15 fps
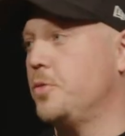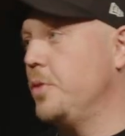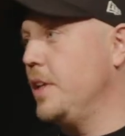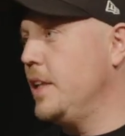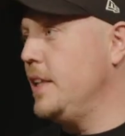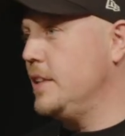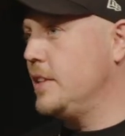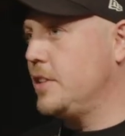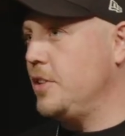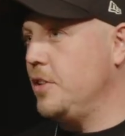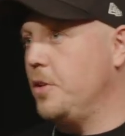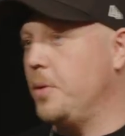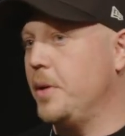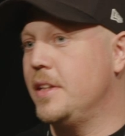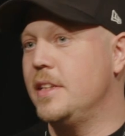released,
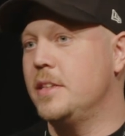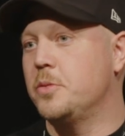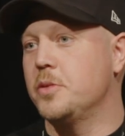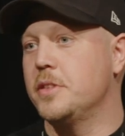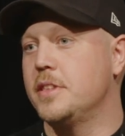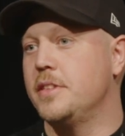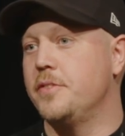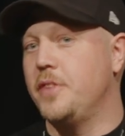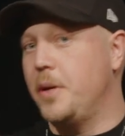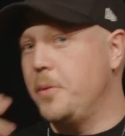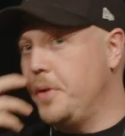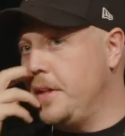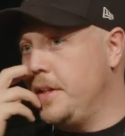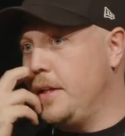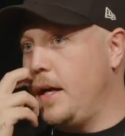you know, and this was
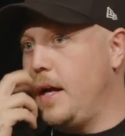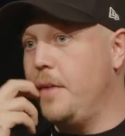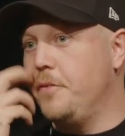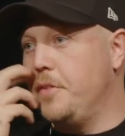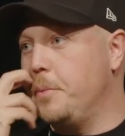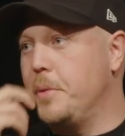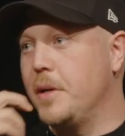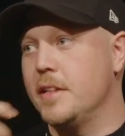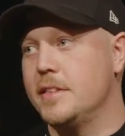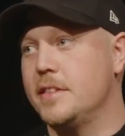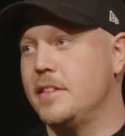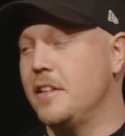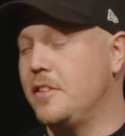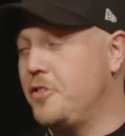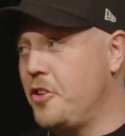very heavy because
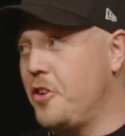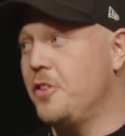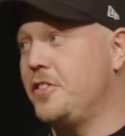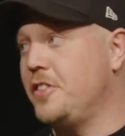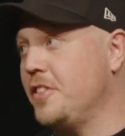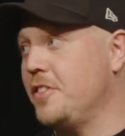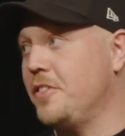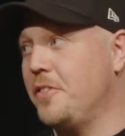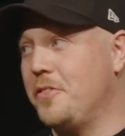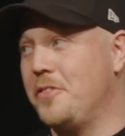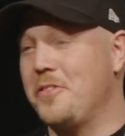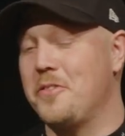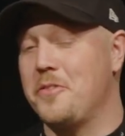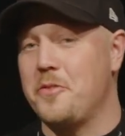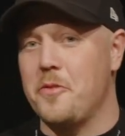the charges
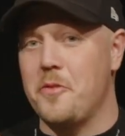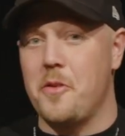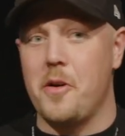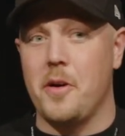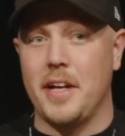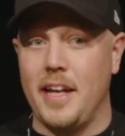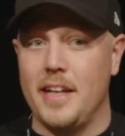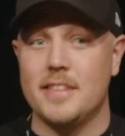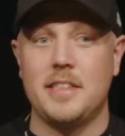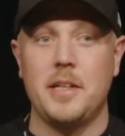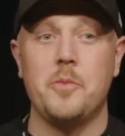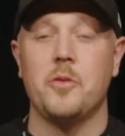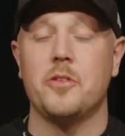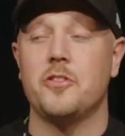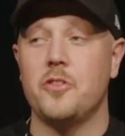against
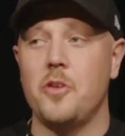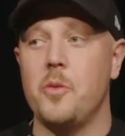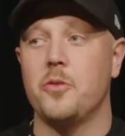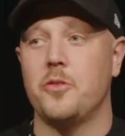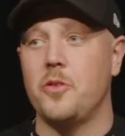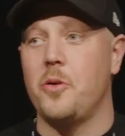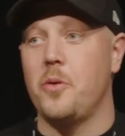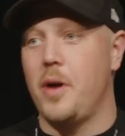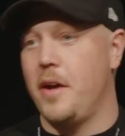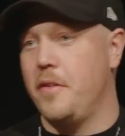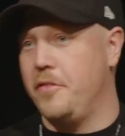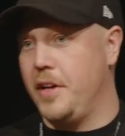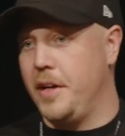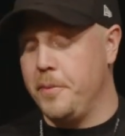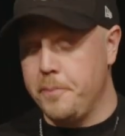him was so
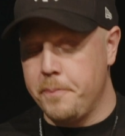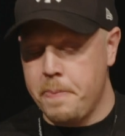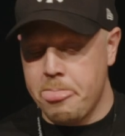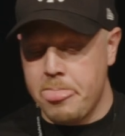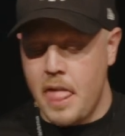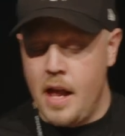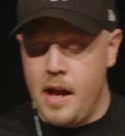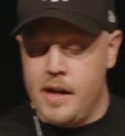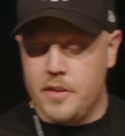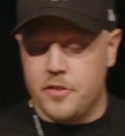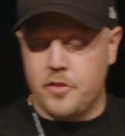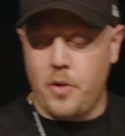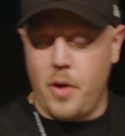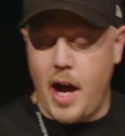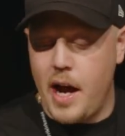heavy.
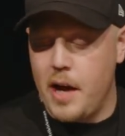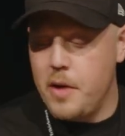So I